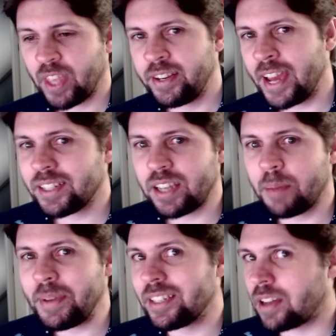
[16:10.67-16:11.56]
Next
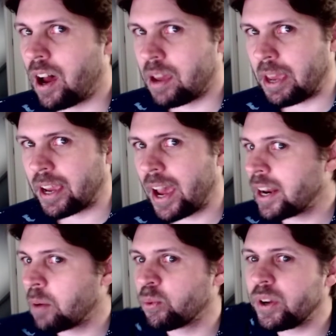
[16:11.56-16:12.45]
up is timing, and
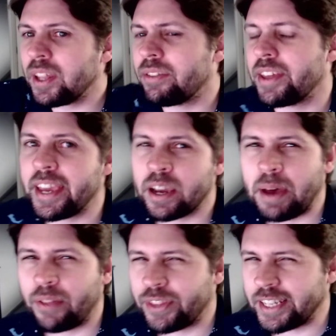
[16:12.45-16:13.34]
I'm really thinking
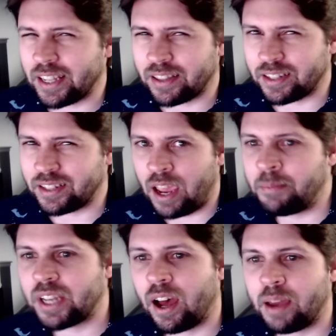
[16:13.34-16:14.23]
about this at the same
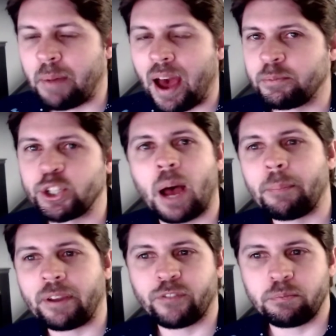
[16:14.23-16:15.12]
time I'm
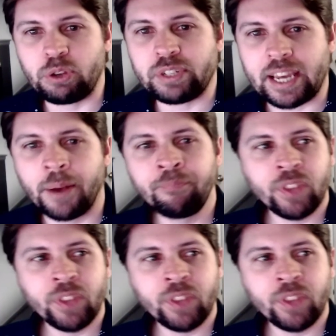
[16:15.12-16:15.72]
shopping for music.